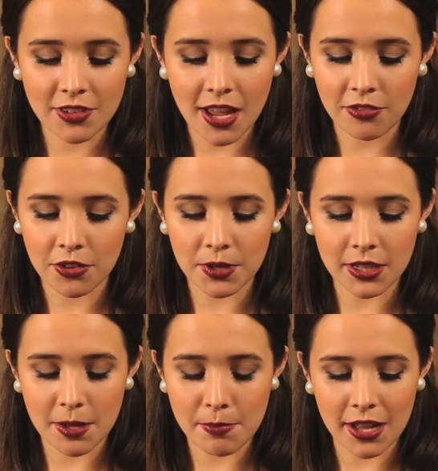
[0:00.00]
never
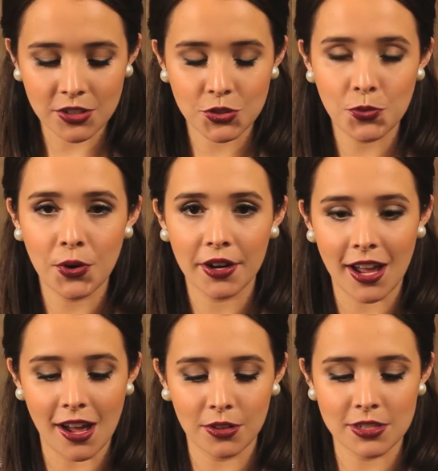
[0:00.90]
really managed to
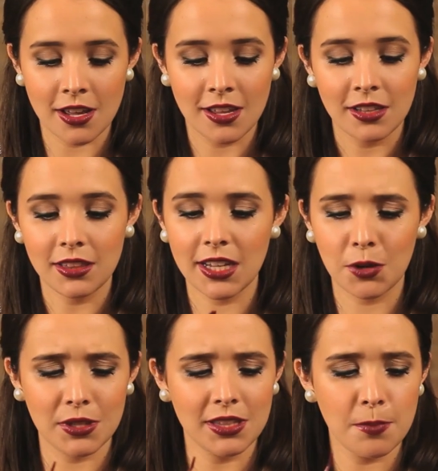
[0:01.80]
work out
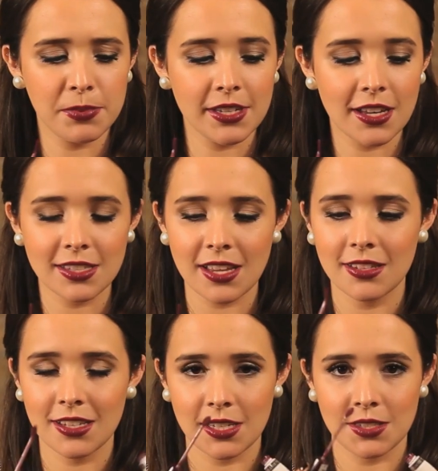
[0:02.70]
liquid lipsticks,
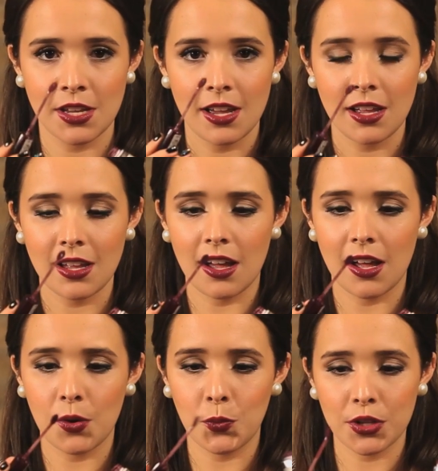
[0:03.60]
and this is
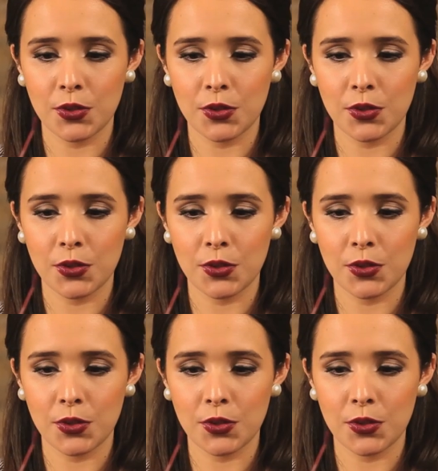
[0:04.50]
one of